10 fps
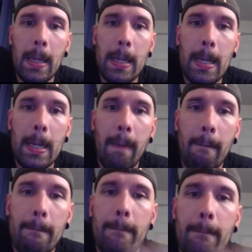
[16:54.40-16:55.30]

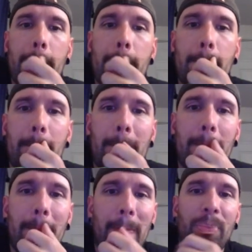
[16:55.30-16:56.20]

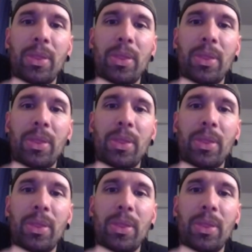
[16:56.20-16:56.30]
Nothing is said.